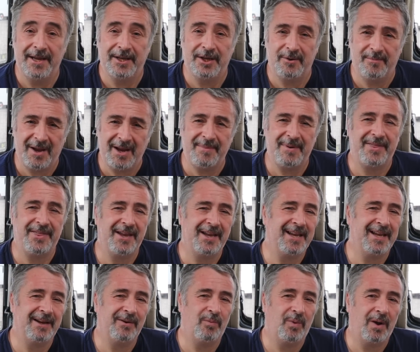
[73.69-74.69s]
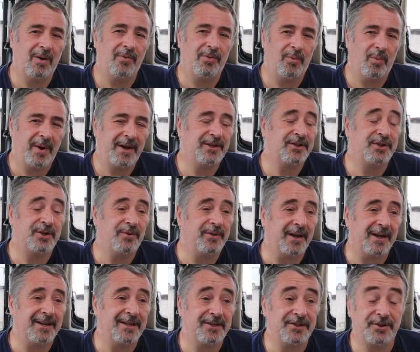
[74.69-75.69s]
You may be thinking, well, the way to do
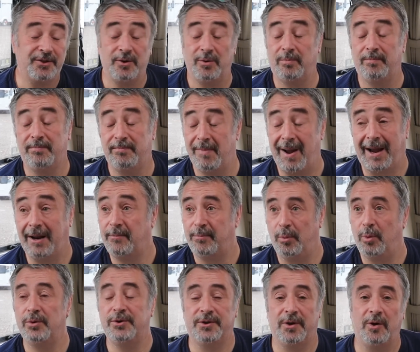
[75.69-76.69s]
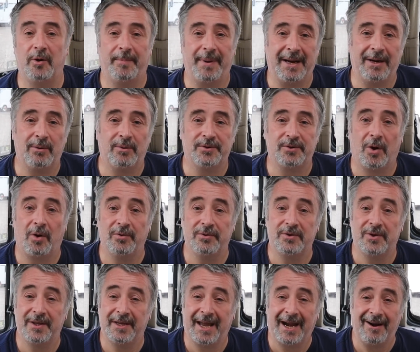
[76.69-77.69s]
that is to add more solar panels
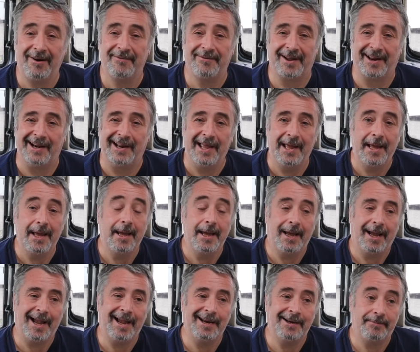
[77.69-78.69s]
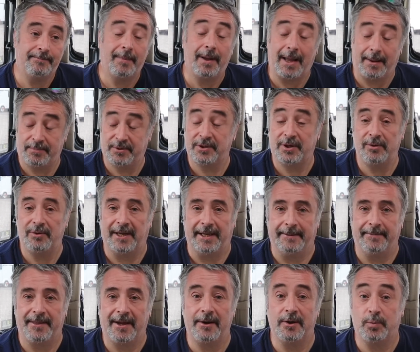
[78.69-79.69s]
onto the caravan. And
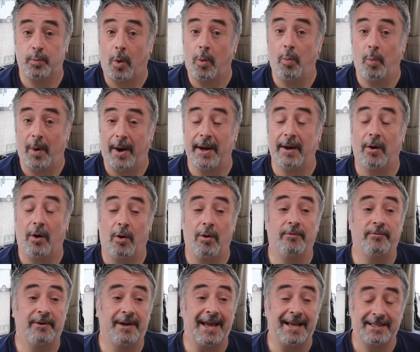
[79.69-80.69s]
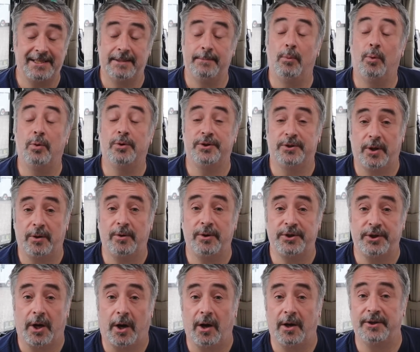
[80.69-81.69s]
absolutely, that is one way of getting more solar
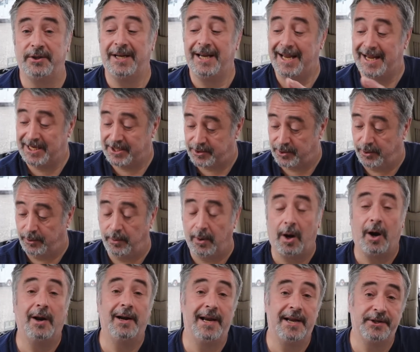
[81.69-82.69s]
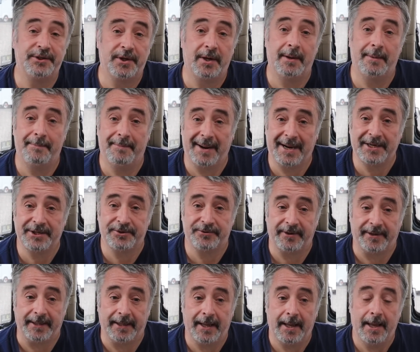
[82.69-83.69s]
charge into our leisure
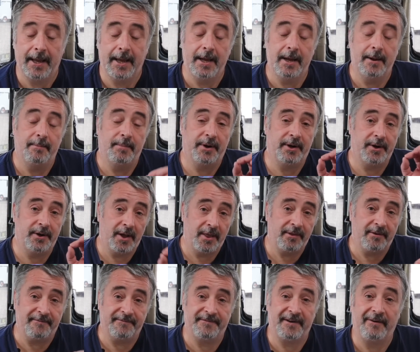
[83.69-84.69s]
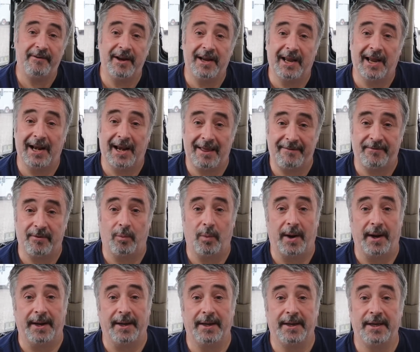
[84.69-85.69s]
battery. But another very clever
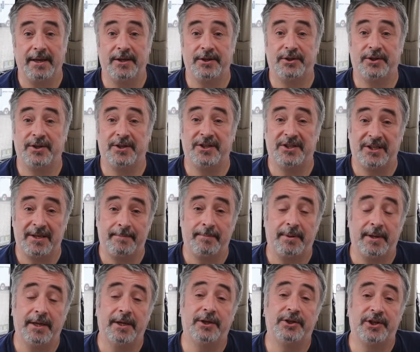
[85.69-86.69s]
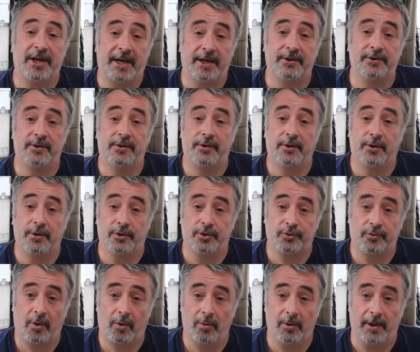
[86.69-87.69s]
way is to simply change the
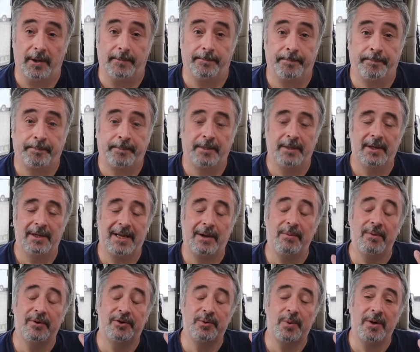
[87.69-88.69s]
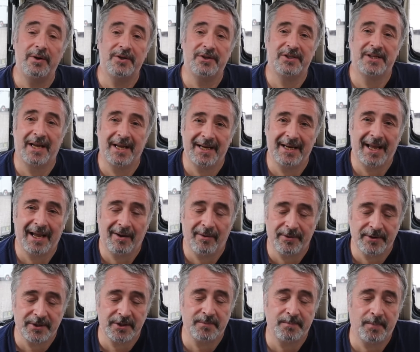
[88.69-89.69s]
controller. Now, to understand how
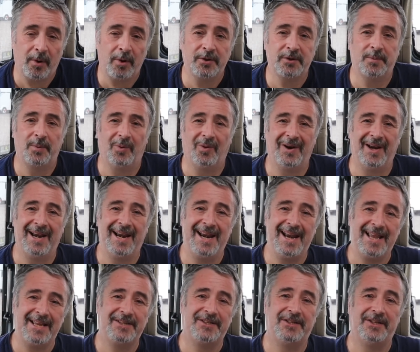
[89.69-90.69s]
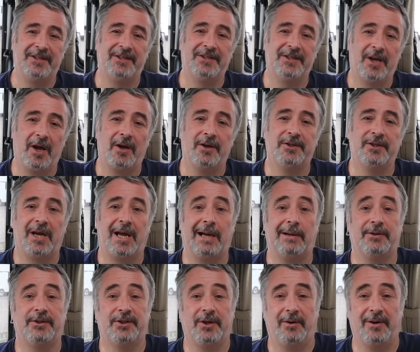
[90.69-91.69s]
this is possible, let's discuss
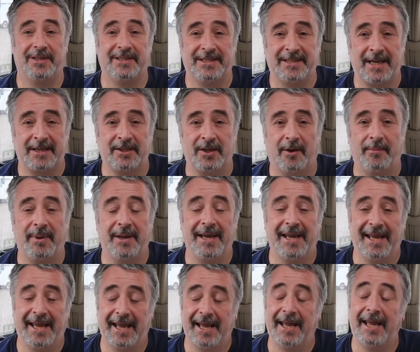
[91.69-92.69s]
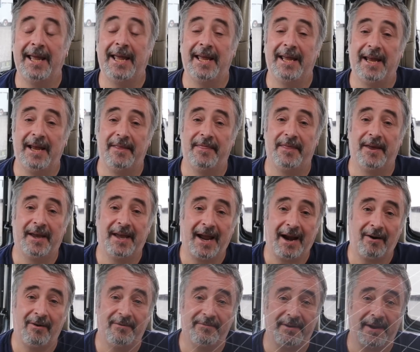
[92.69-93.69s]
our solar setup here in the
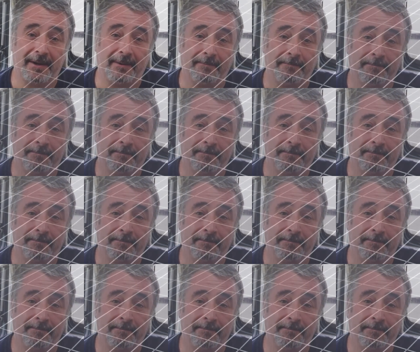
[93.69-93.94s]
caravan.